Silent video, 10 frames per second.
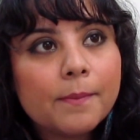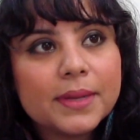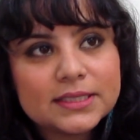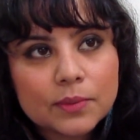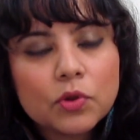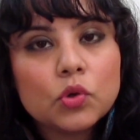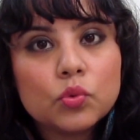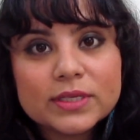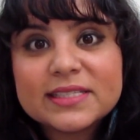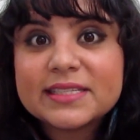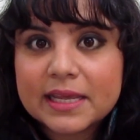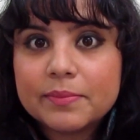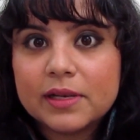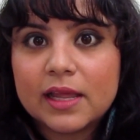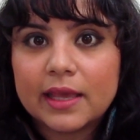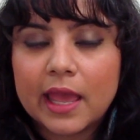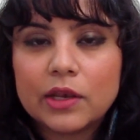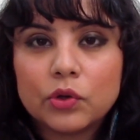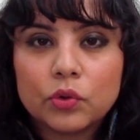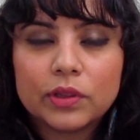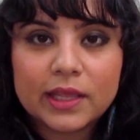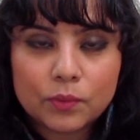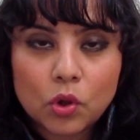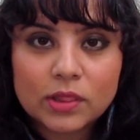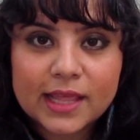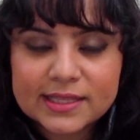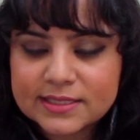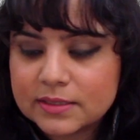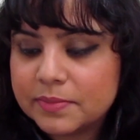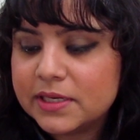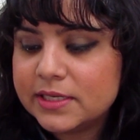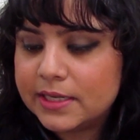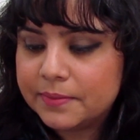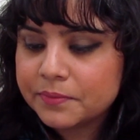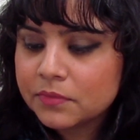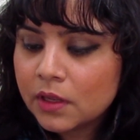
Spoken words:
but someone who is stable, again, you know, they want that stability